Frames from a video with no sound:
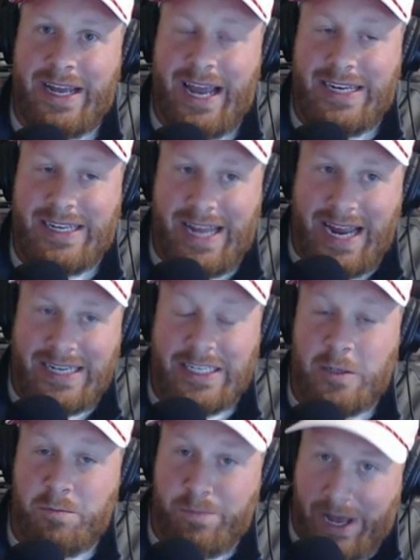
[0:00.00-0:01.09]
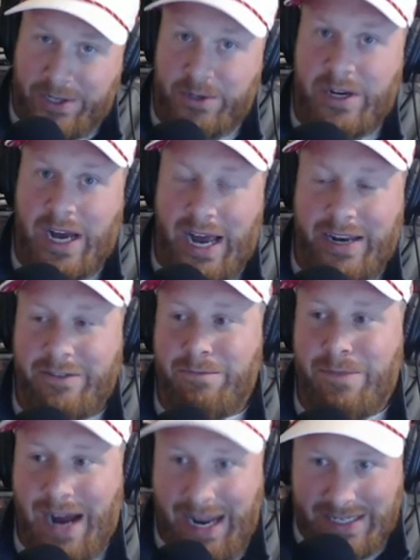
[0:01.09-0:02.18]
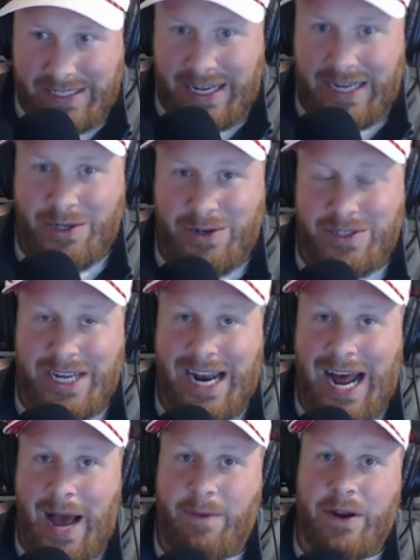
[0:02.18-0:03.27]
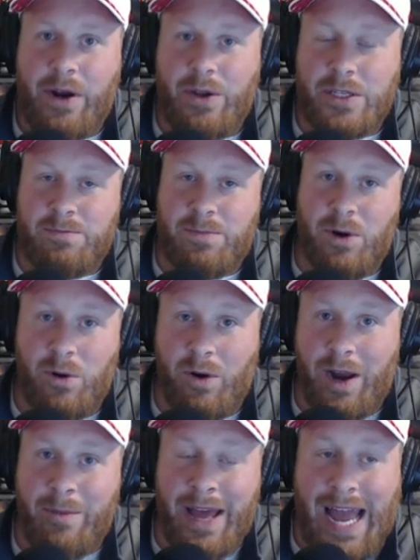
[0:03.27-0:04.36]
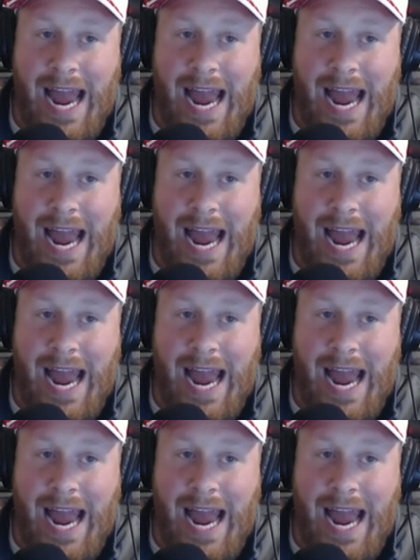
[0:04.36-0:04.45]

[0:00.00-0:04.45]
it takes a special kind of mindset to understand I'm going to go to this program